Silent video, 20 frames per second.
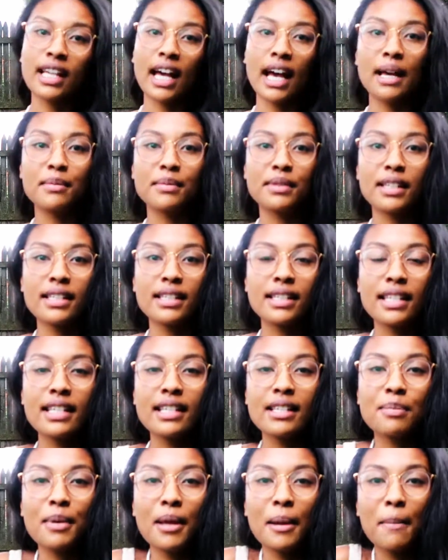time since
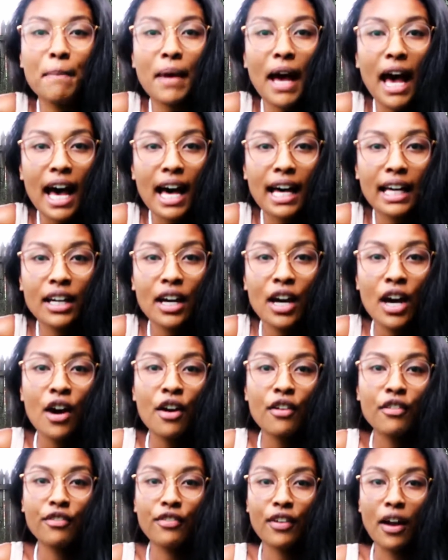he's been back
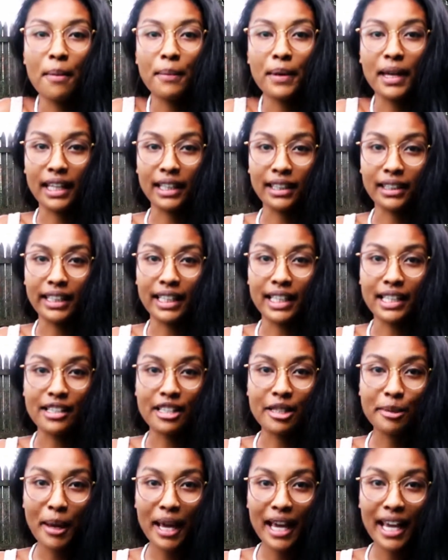from England and
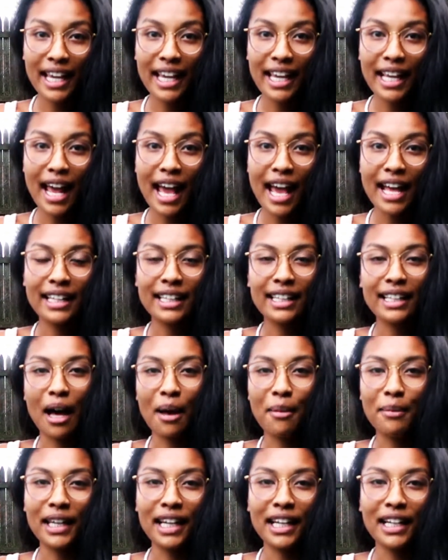Spain, and he
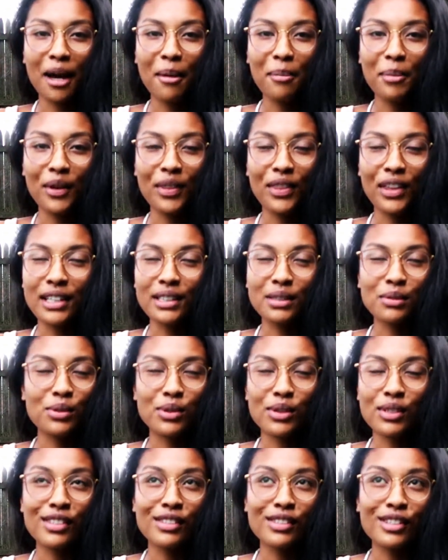got me a couple of things, which
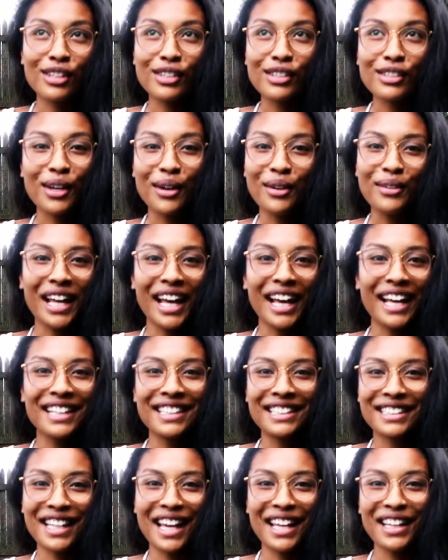was just so
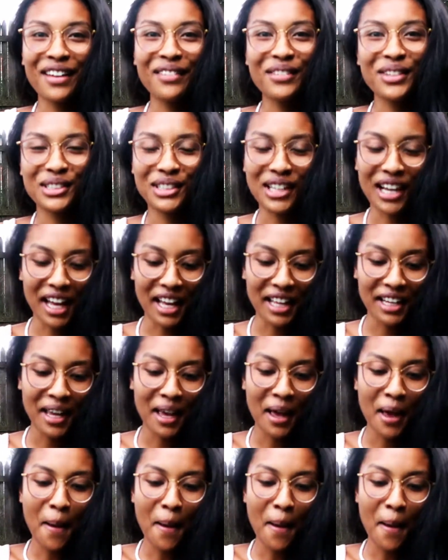nice. I love you, John.